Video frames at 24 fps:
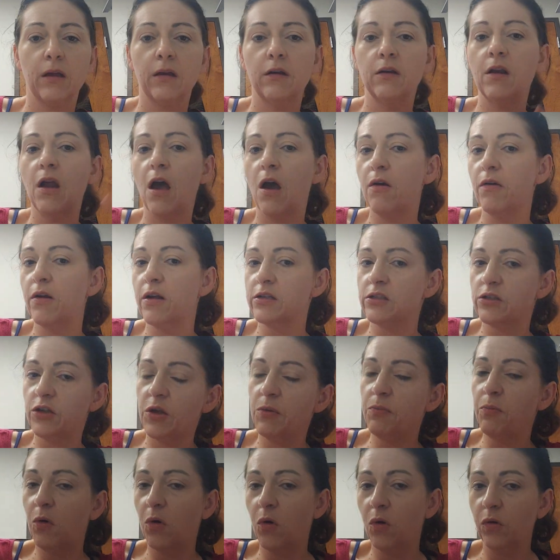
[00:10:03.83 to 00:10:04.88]
notice, so
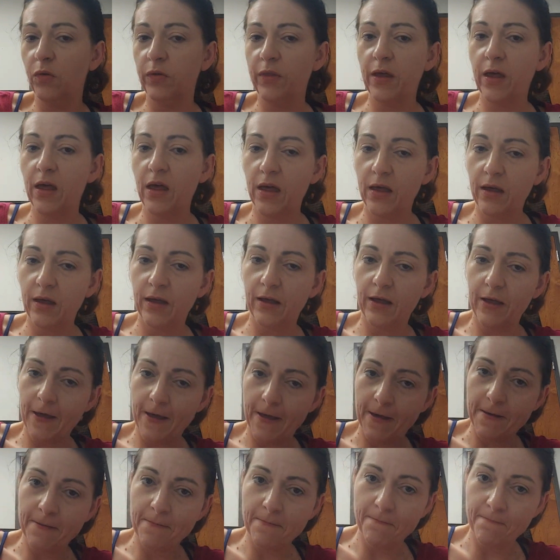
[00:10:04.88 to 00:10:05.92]
you pull
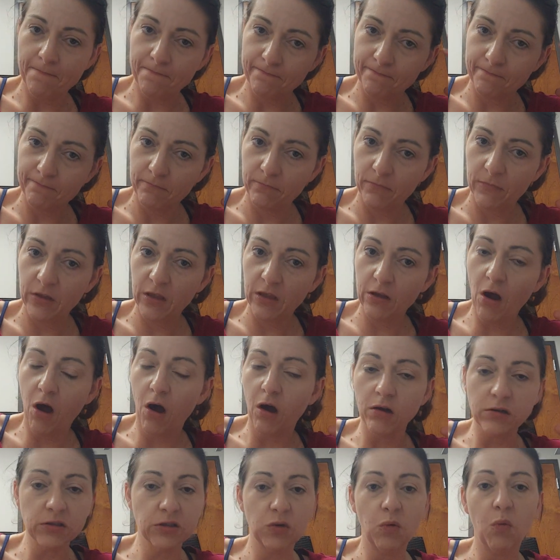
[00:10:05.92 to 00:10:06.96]
the
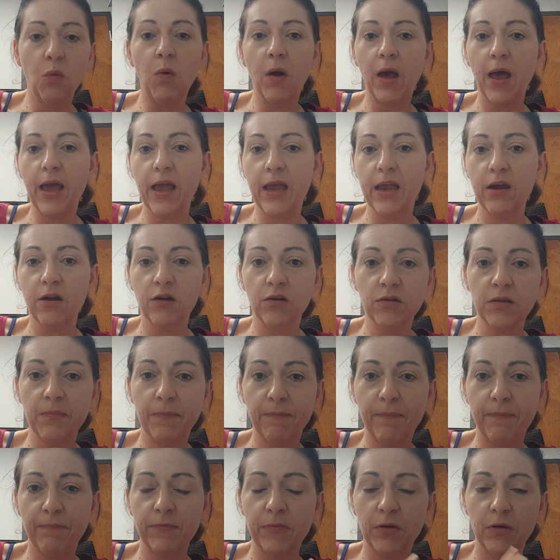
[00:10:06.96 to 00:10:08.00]
gauze away or
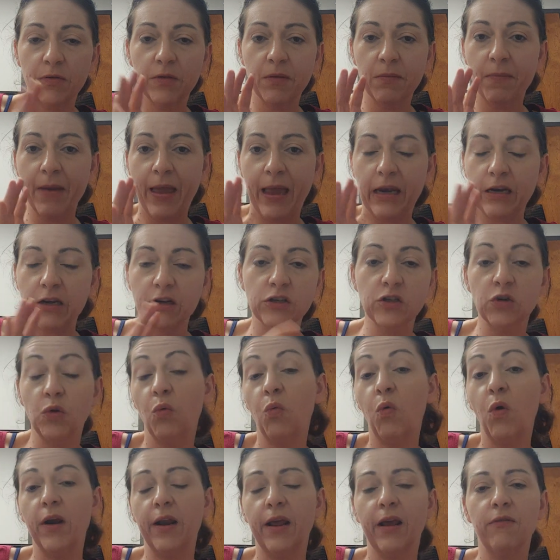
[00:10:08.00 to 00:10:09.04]
the bandage or
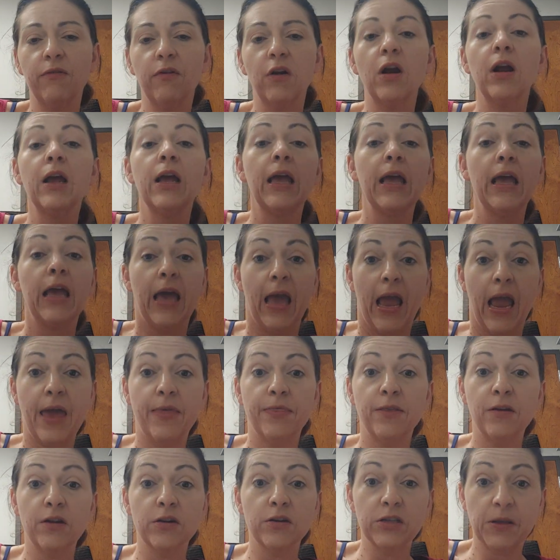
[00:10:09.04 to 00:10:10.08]
whatever,
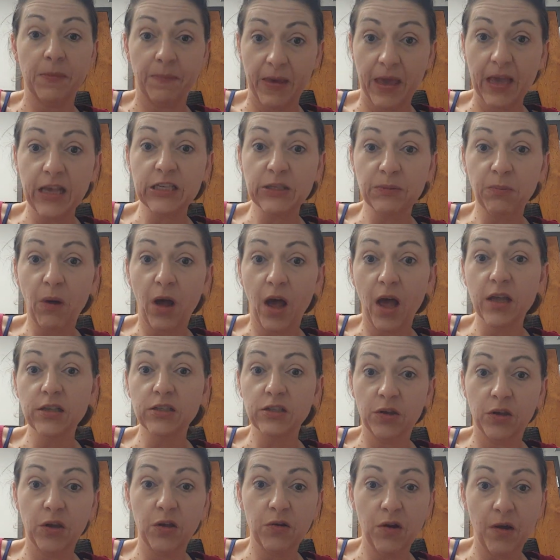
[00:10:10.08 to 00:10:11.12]
and there's a pink spot,
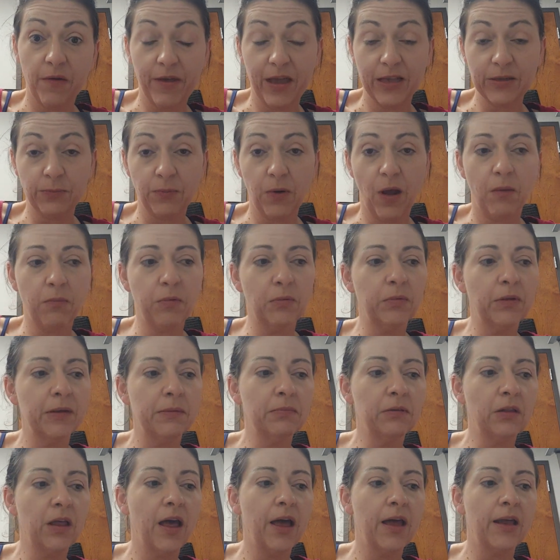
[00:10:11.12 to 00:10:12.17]
so you know that's probably
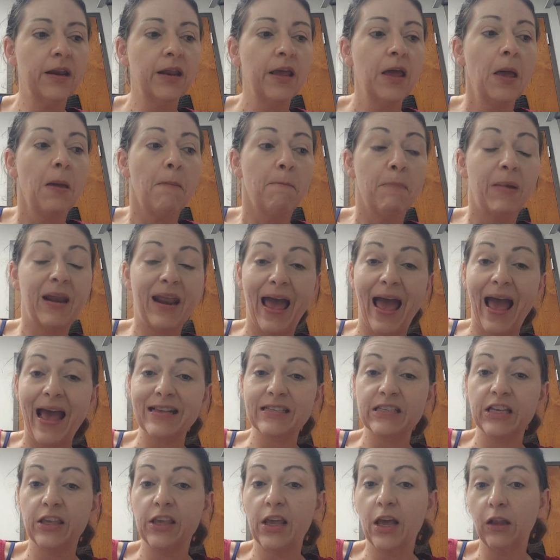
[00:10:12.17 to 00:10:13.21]
blood, but it
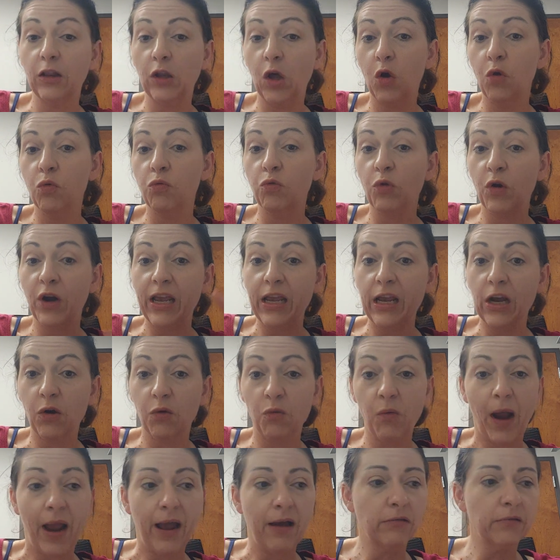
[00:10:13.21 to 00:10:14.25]
has a yellow ring
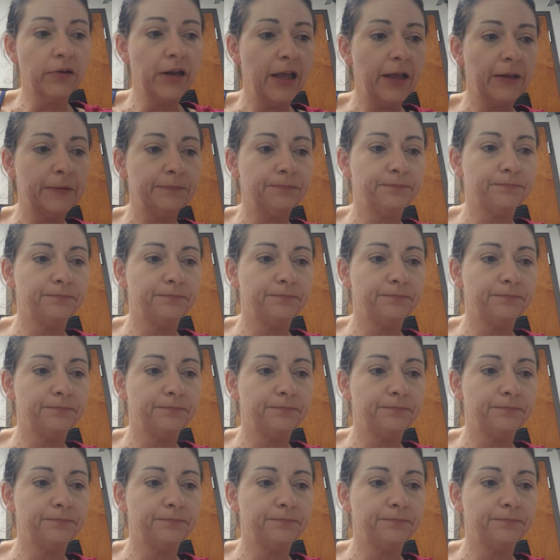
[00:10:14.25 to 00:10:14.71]
around it